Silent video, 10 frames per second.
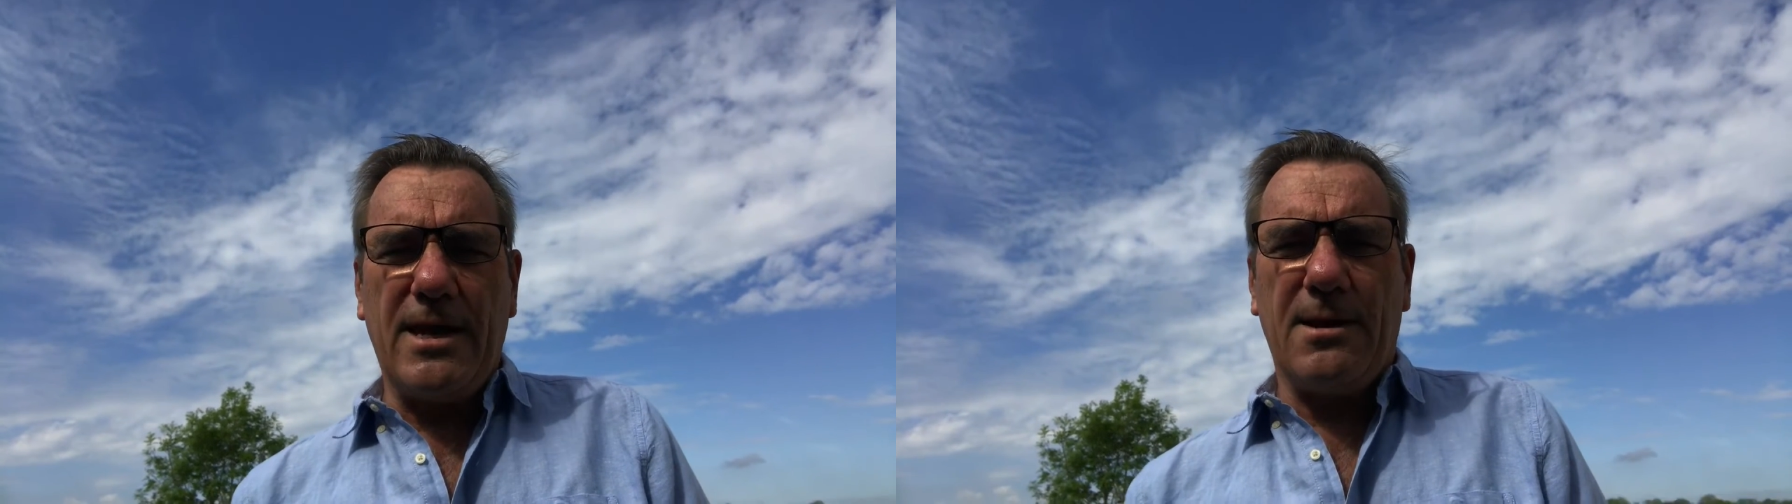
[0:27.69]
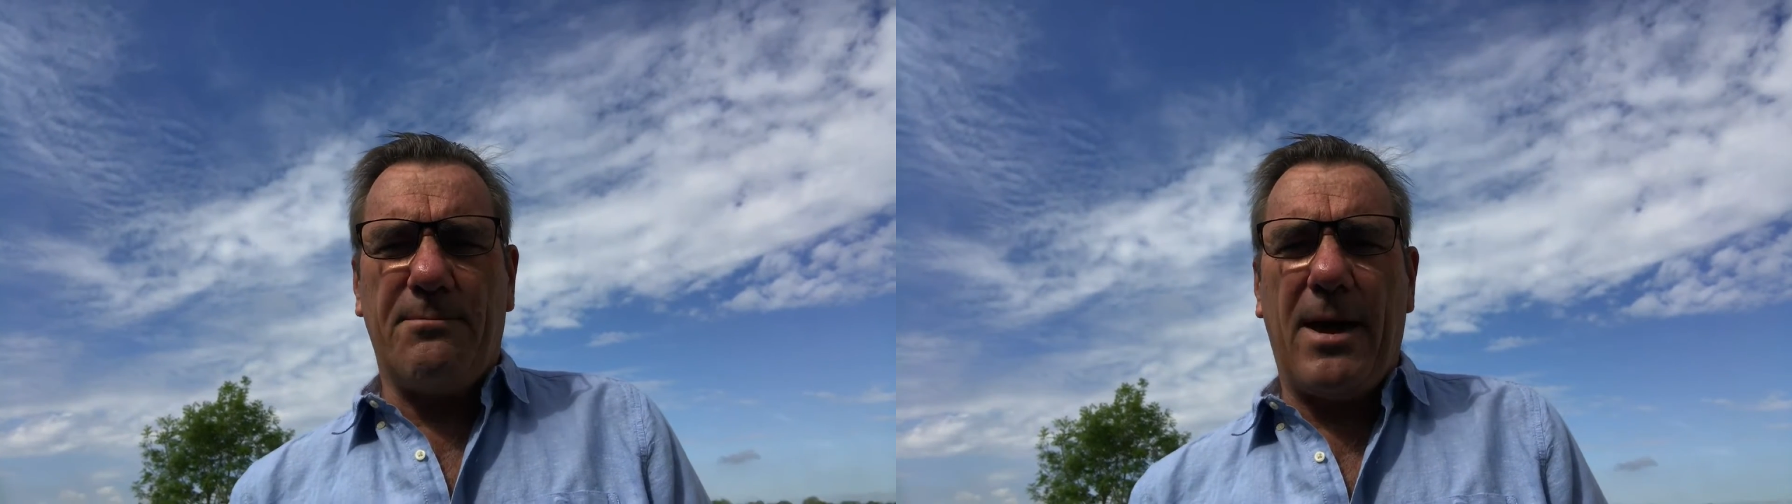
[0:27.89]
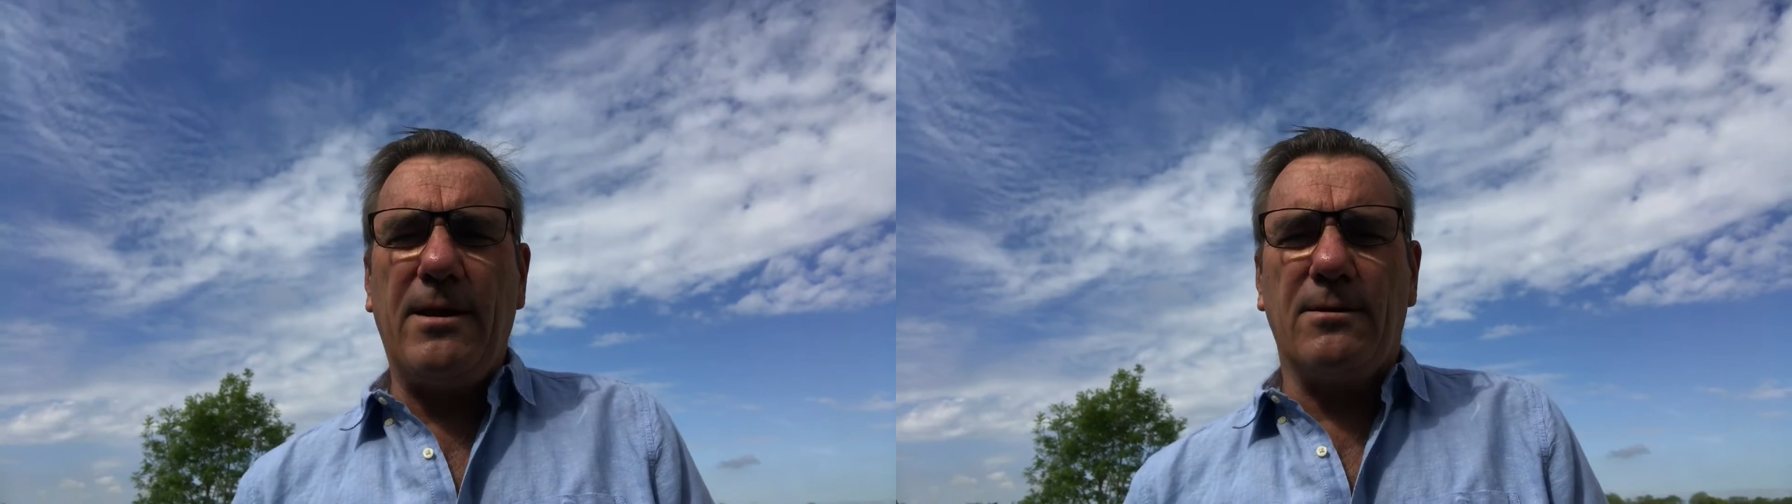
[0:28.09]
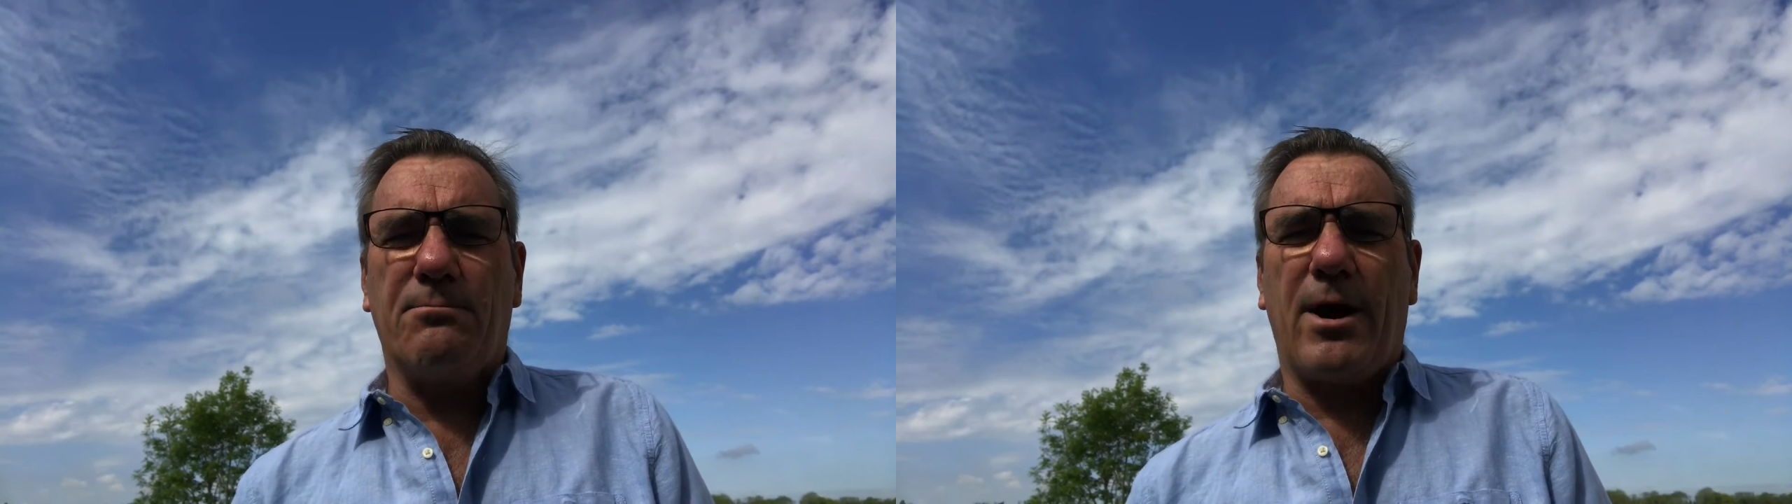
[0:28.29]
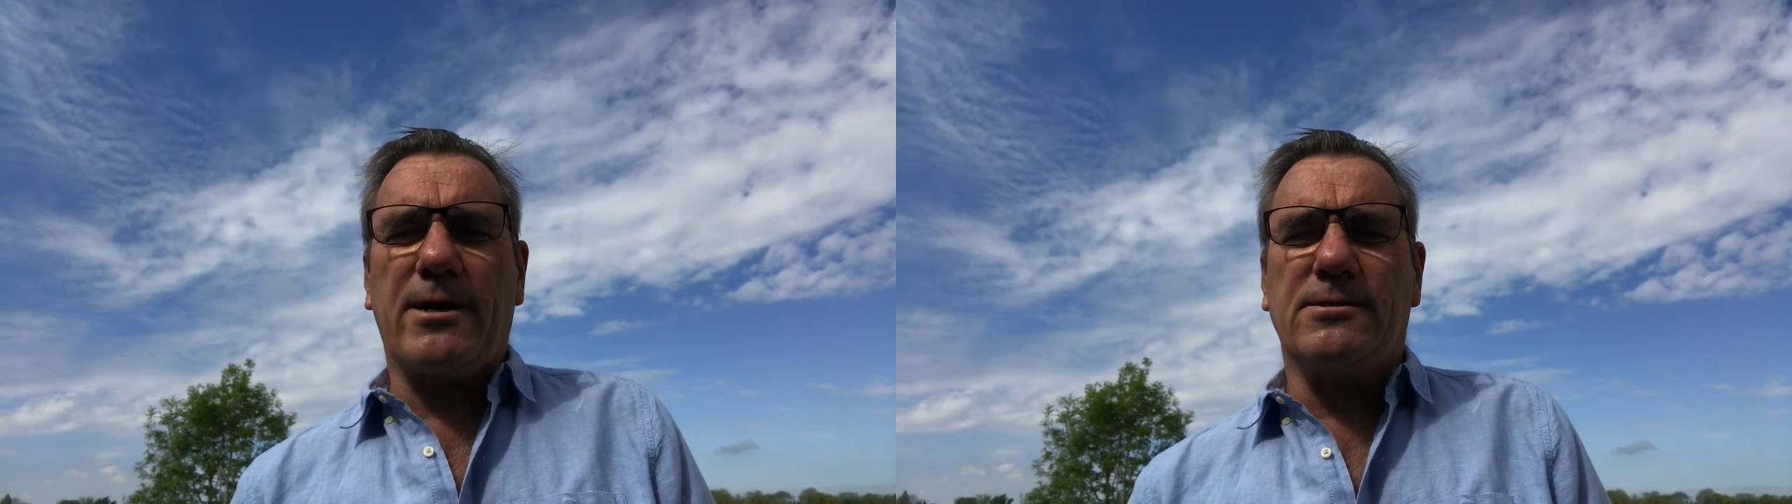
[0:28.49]

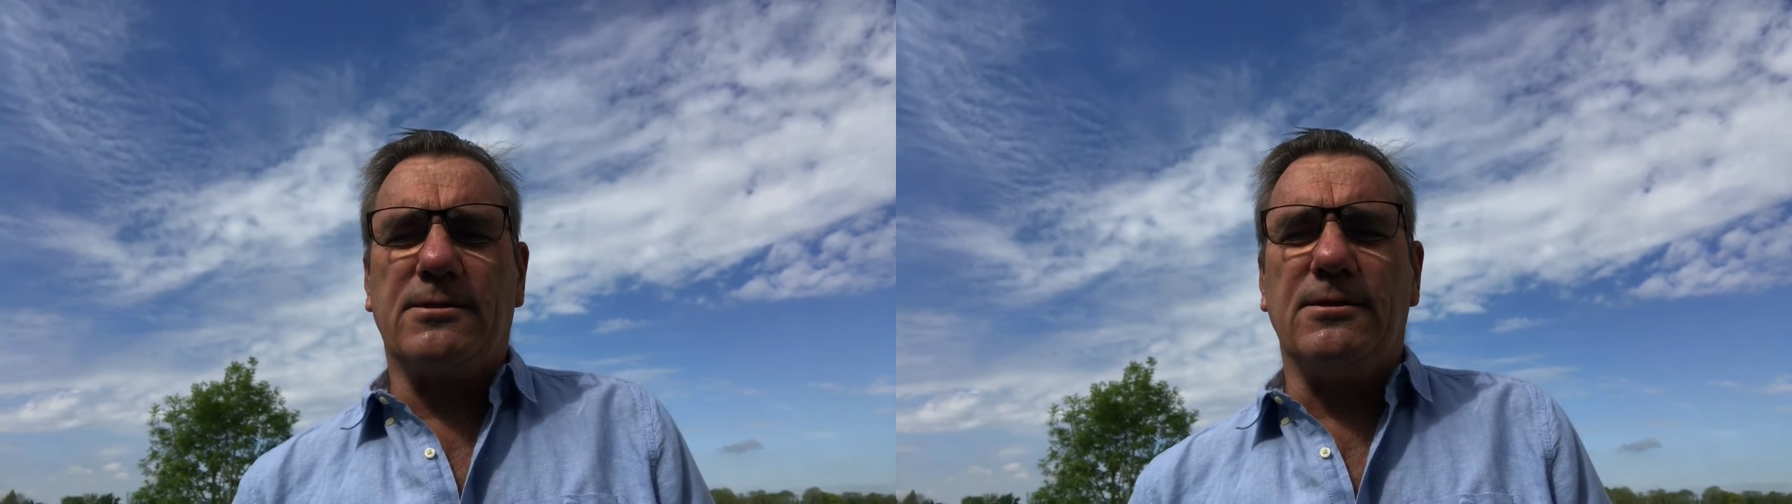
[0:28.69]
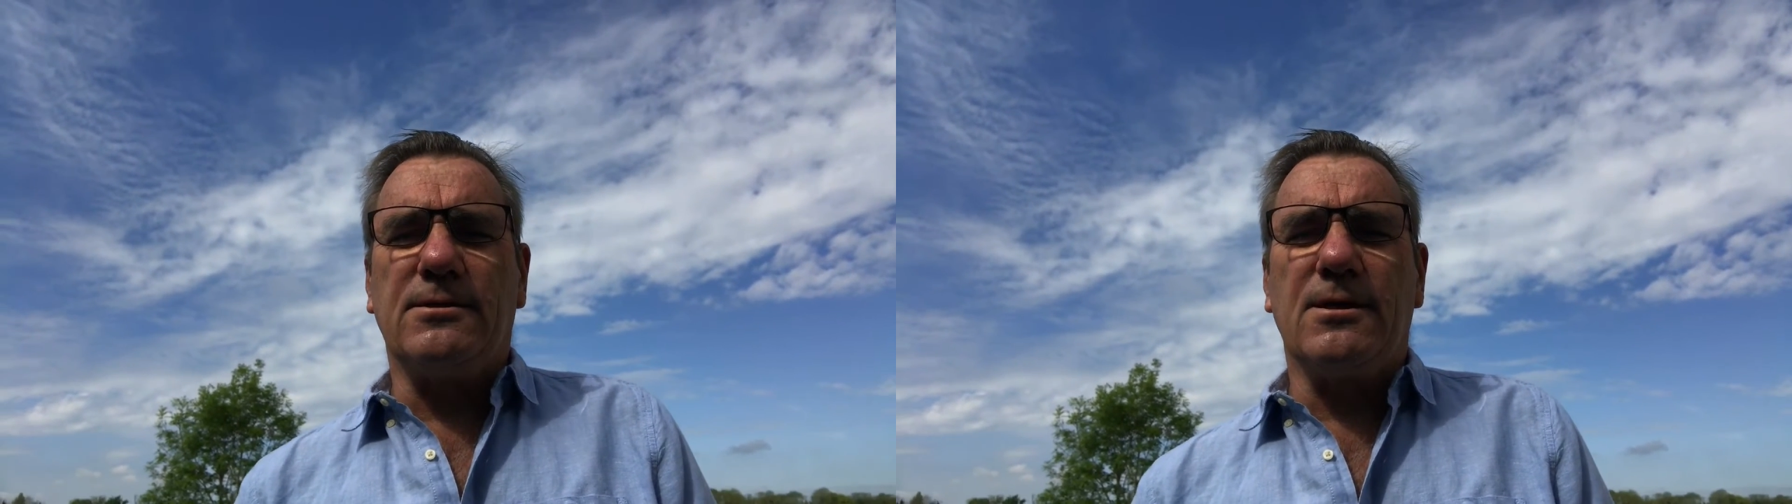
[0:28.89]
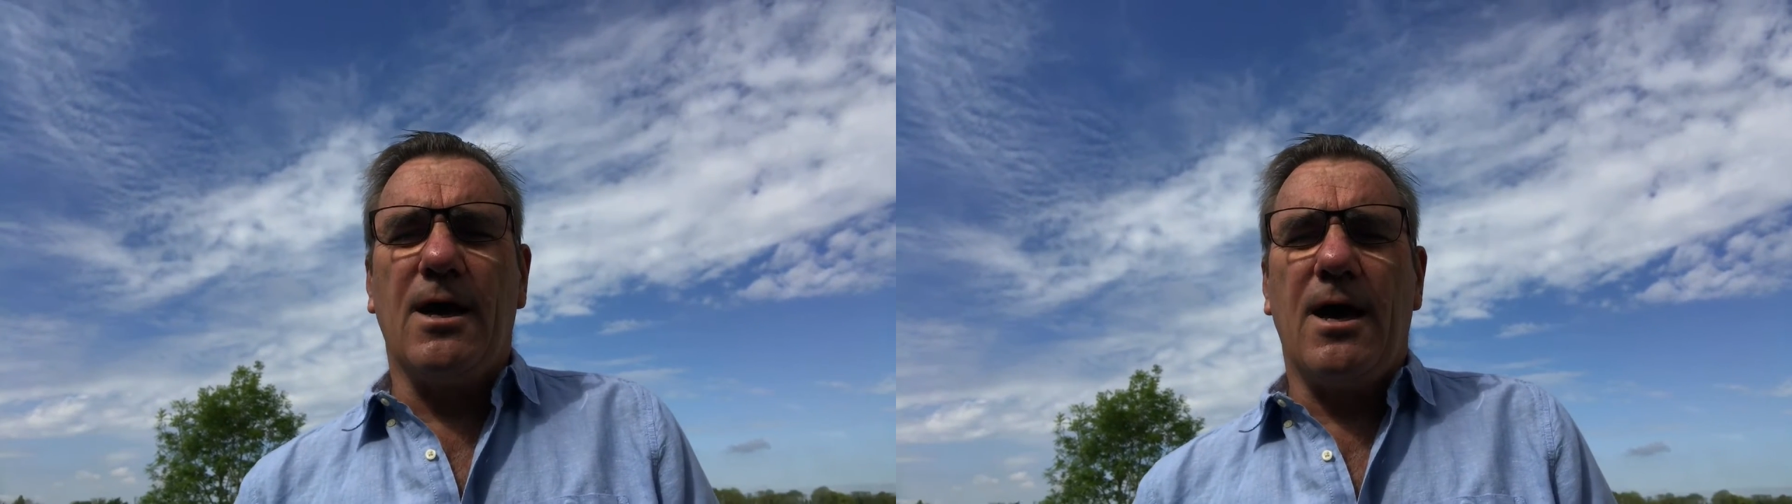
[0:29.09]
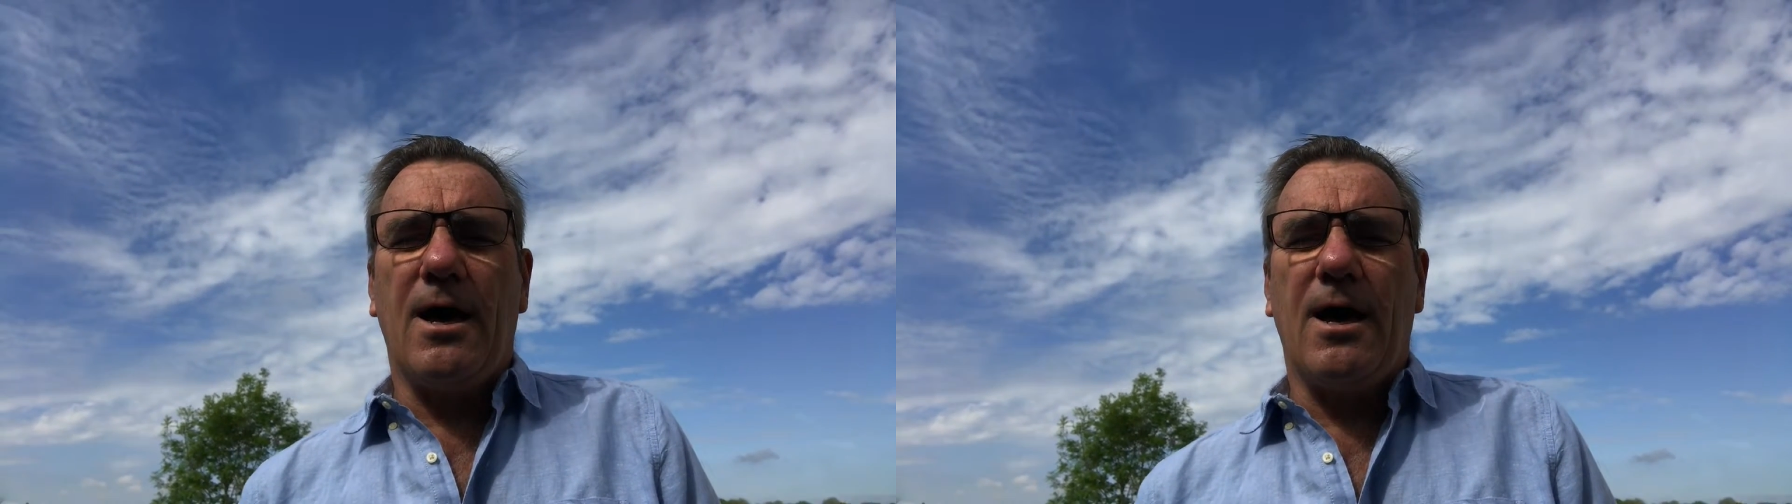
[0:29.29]
independent practices